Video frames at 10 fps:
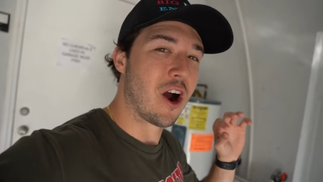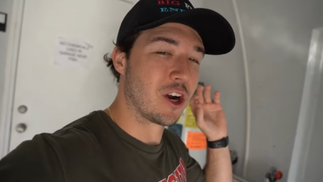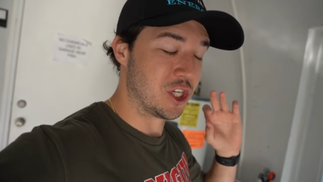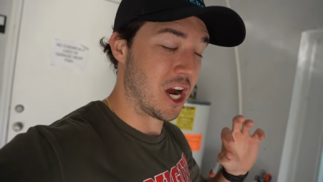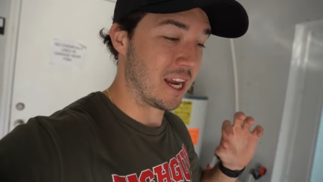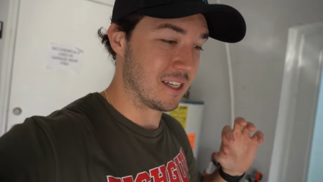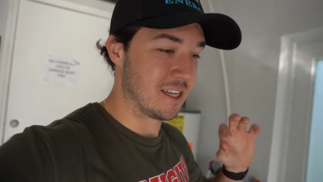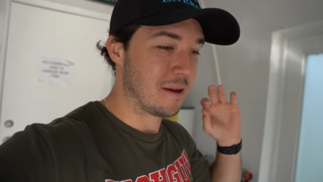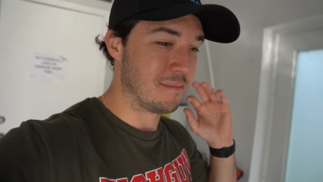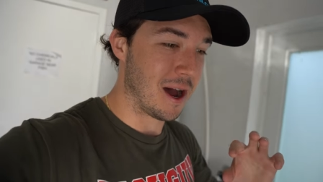our
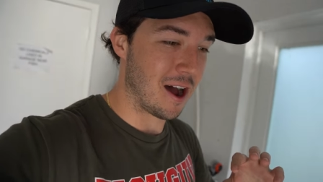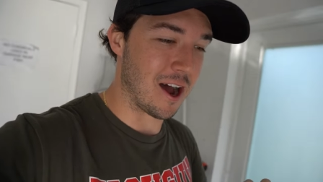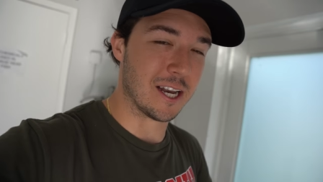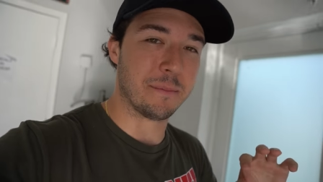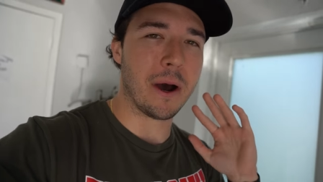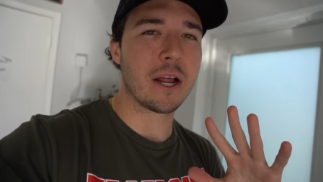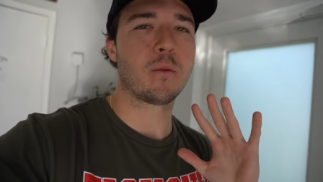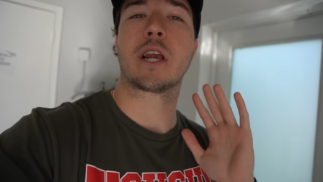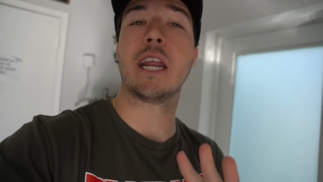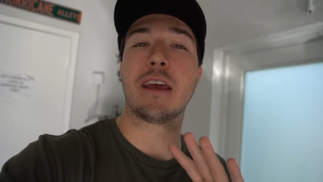giant pond, but
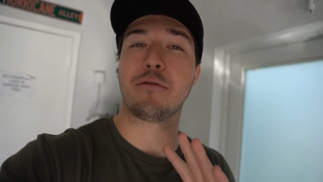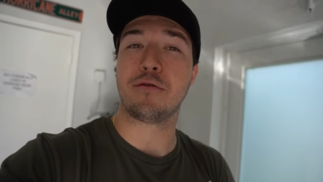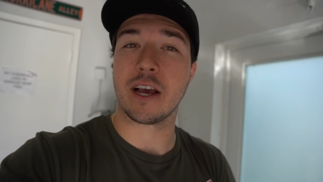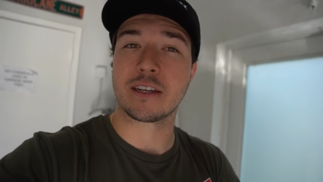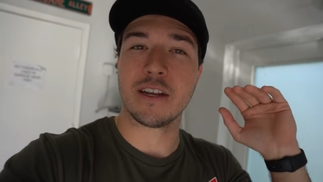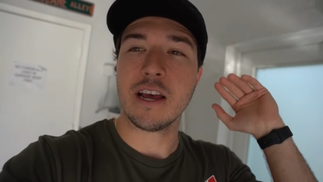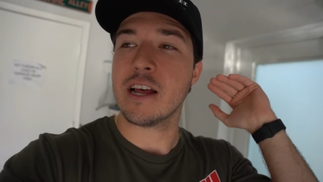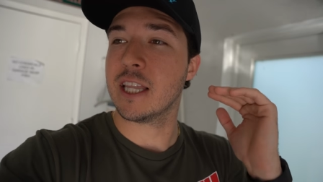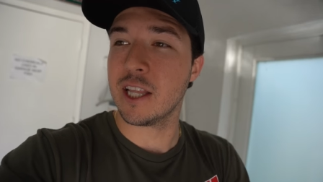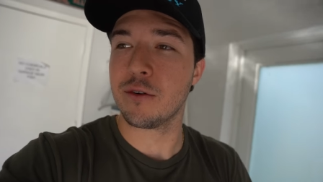we're getting it fixed
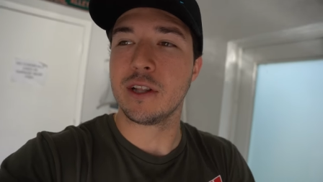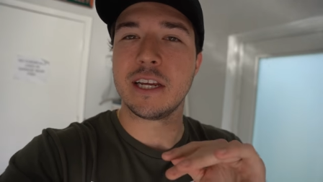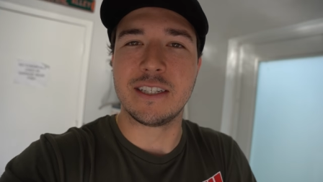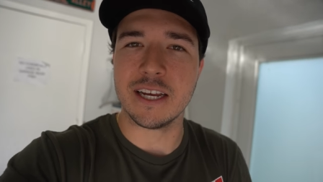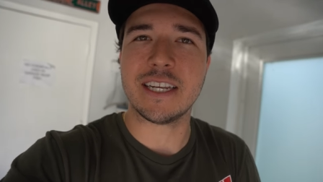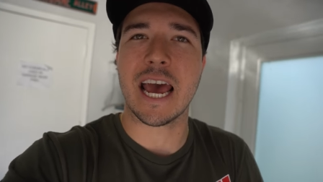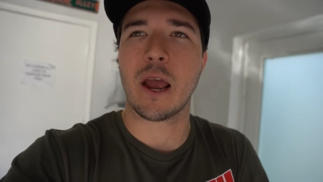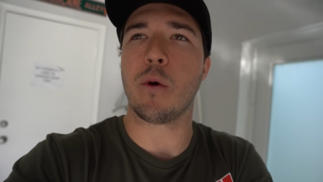literally today.